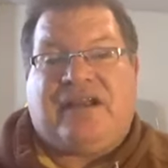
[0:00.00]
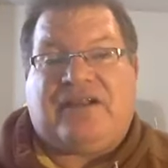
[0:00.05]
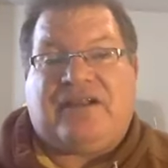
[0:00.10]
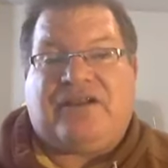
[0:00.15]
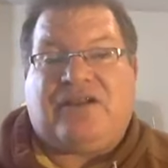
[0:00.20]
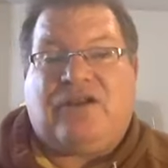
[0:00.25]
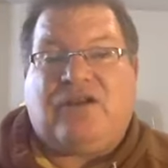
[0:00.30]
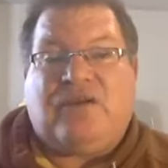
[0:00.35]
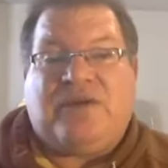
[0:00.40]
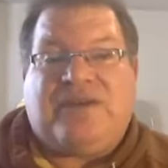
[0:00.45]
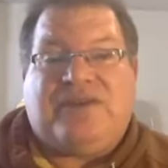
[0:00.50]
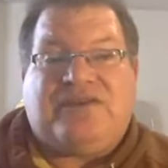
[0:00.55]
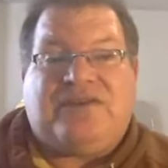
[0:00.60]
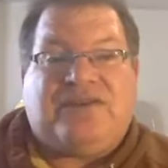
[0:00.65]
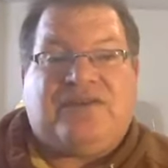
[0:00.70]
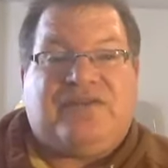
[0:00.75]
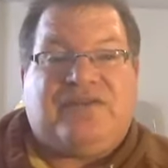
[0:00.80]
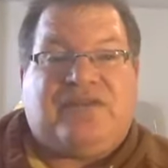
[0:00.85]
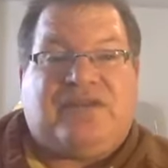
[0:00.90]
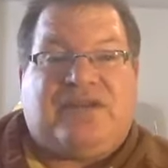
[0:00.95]
go
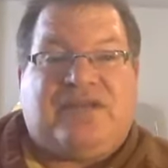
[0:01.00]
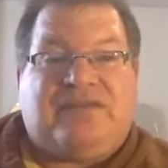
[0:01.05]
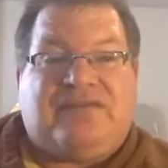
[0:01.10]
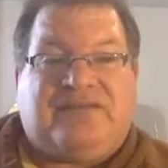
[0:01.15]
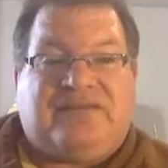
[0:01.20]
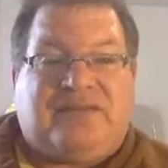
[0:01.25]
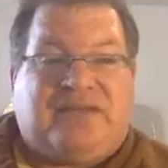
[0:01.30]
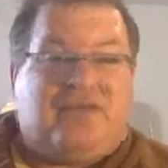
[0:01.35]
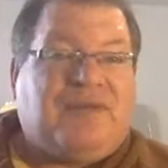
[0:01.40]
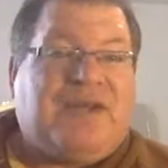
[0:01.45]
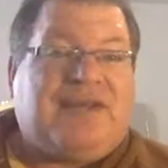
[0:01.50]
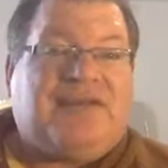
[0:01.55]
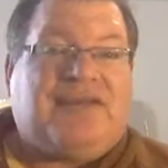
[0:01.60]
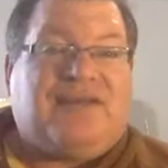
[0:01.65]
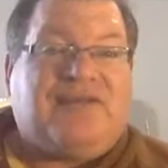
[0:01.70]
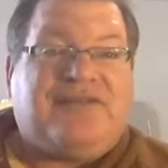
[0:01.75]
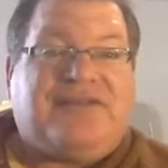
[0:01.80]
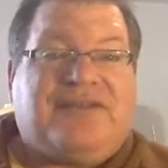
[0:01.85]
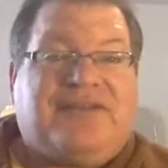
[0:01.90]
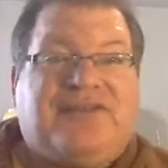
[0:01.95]
into a
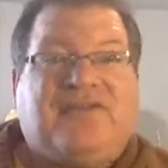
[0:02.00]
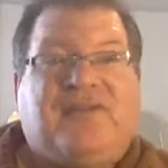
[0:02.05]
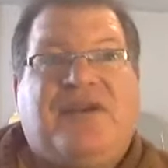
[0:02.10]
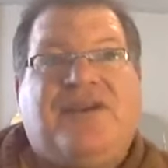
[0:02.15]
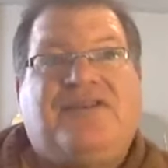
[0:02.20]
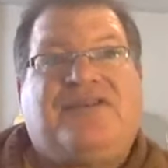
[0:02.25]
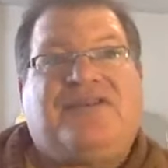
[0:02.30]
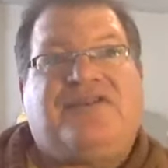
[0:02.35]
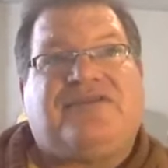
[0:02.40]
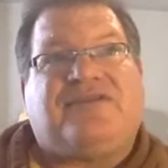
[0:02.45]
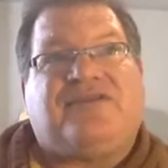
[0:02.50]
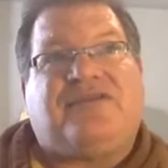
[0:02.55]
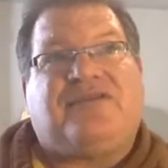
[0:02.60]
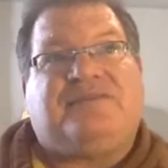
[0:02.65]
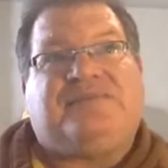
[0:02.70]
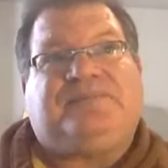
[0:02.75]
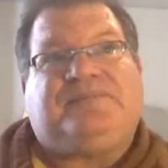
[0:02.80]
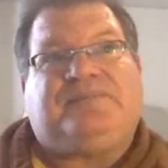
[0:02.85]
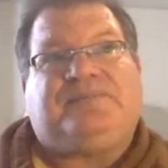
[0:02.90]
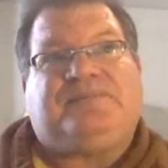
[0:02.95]
rent-to-own situation. So
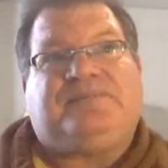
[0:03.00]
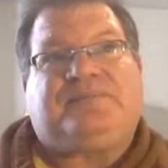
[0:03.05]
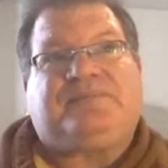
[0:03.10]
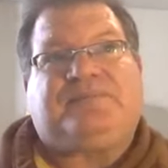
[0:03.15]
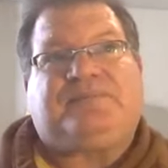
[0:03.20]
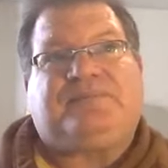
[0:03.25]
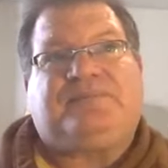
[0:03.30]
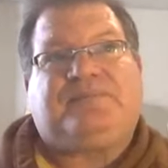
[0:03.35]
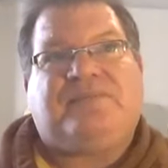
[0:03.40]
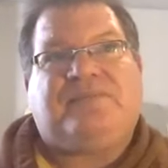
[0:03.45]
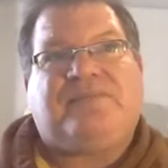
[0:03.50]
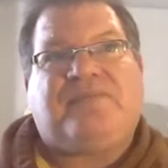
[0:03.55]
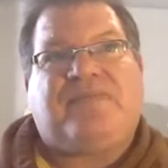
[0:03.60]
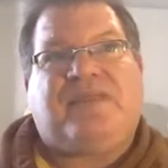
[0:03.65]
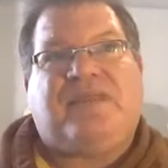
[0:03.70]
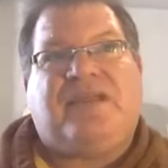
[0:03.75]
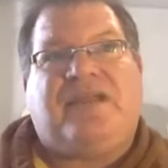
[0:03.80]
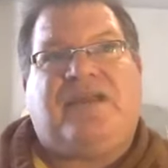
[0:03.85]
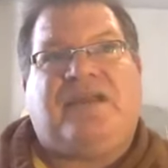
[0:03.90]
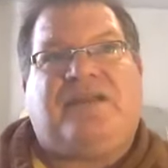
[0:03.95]

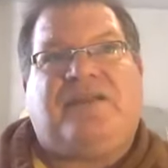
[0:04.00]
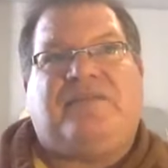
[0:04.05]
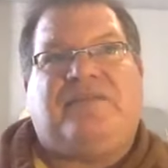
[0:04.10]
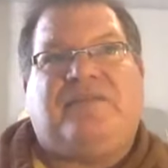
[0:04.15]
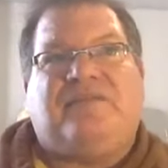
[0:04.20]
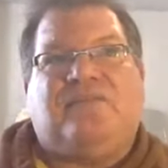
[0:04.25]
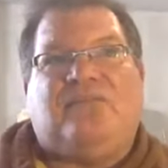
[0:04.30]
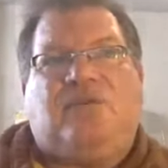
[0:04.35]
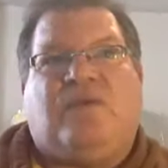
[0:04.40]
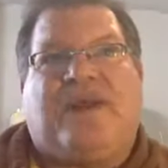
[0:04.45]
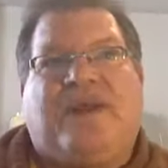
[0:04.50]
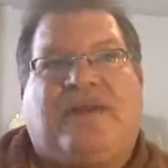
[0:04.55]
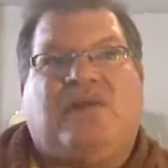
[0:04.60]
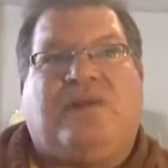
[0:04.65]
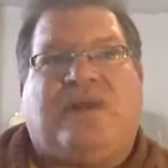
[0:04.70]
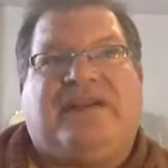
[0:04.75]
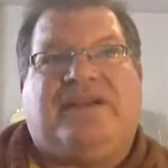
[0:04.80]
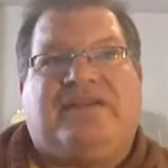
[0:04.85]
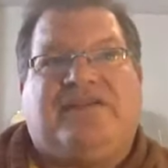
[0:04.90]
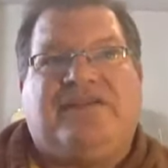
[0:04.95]
what I
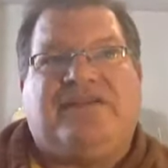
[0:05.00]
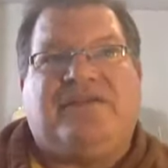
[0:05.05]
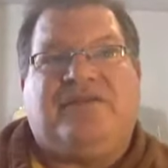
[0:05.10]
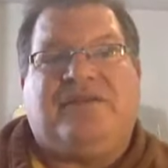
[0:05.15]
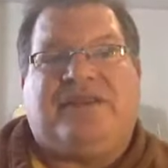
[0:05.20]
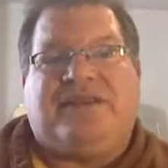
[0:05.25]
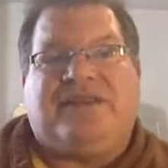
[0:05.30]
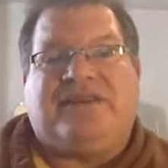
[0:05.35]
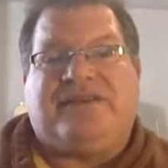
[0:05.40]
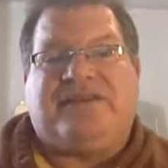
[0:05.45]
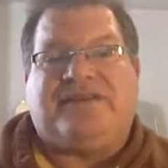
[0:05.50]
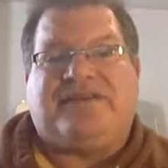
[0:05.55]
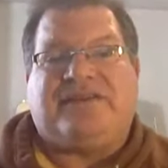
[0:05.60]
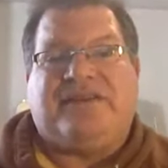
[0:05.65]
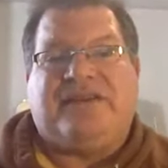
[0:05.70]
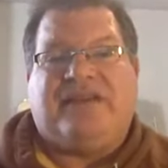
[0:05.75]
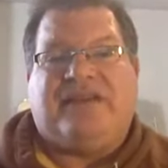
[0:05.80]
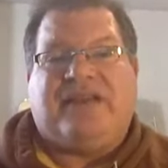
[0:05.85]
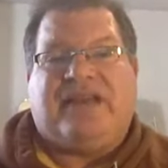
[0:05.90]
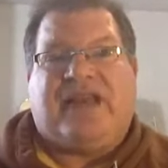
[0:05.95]
want to do is
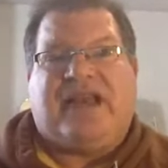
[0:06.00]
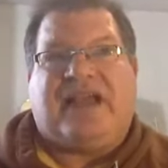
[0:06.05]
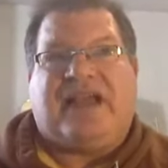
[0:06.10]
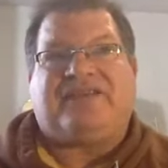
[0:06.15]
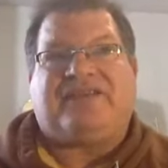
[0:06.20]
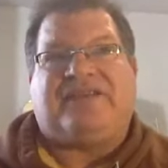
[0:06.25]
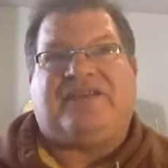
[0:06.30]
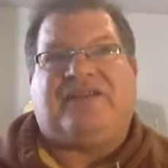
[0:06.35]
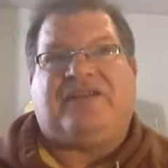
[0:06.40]
actually